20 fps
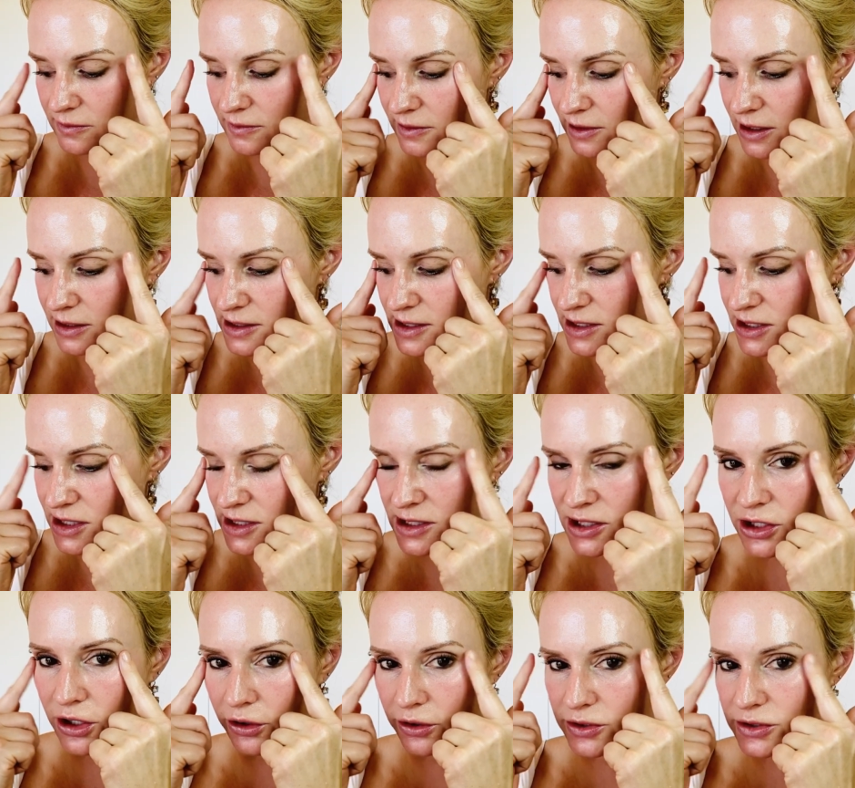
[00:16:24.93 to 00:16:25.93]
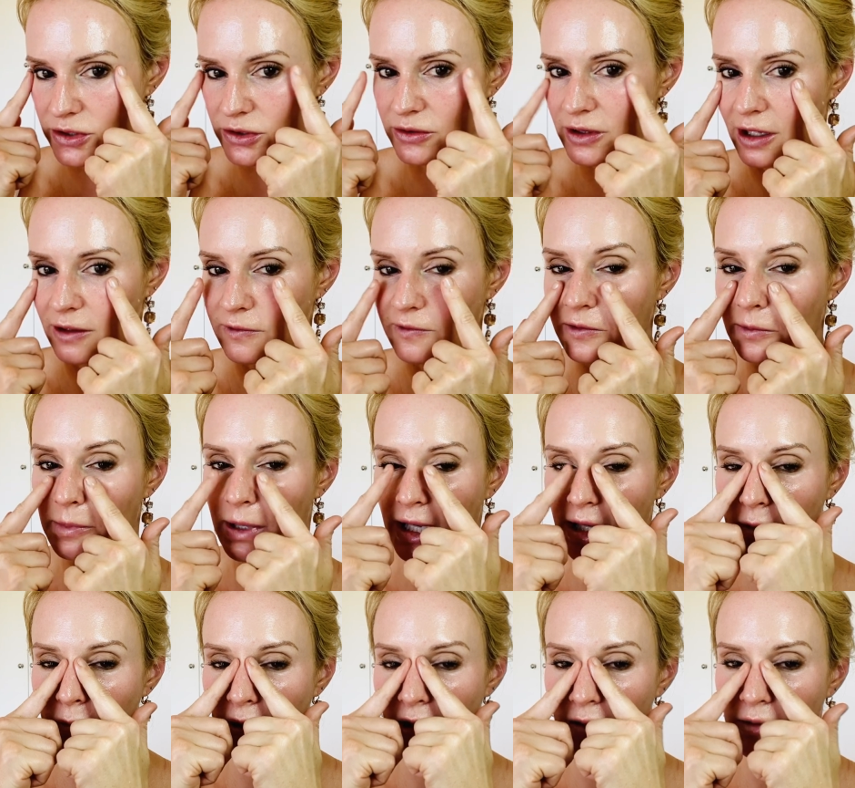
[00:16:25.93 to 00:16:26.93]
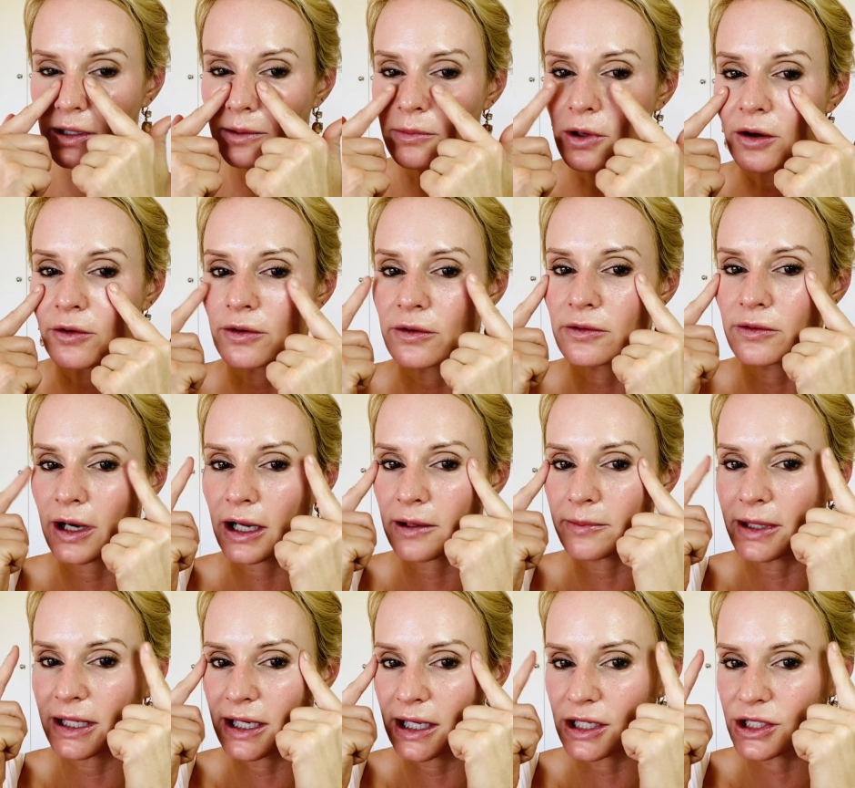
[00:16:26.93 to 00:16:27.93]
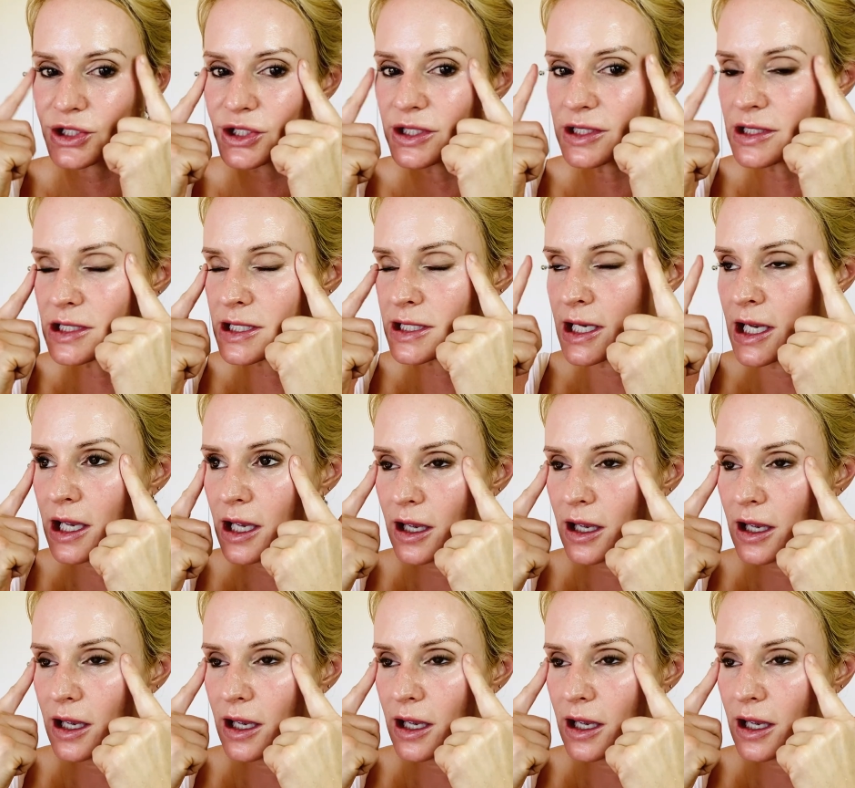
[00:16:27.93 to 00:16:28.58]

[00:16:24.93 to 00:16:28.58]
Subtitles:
it's just a go-to then for me when in my recommendations,